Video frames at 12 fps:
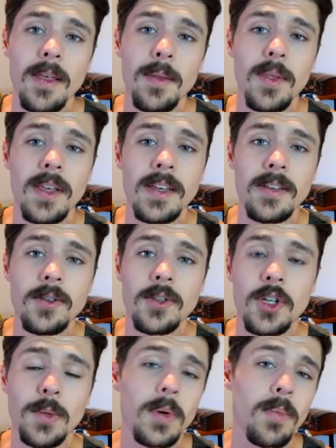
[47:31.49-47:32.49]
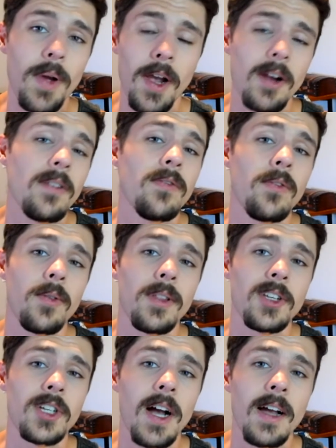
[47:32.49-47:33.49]
things to prepare for the
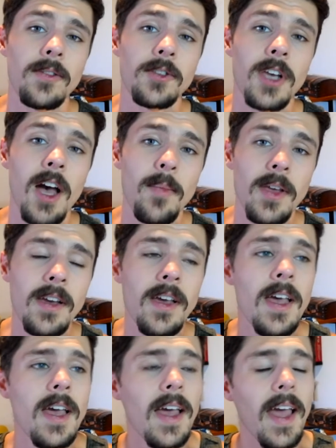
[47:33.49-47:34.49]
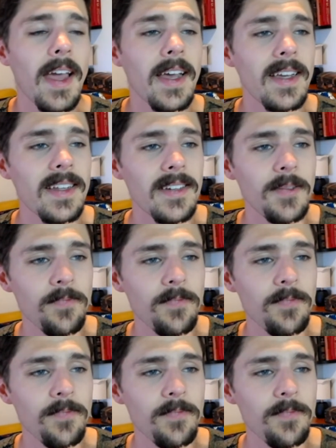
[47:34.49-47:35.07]
child's coming, and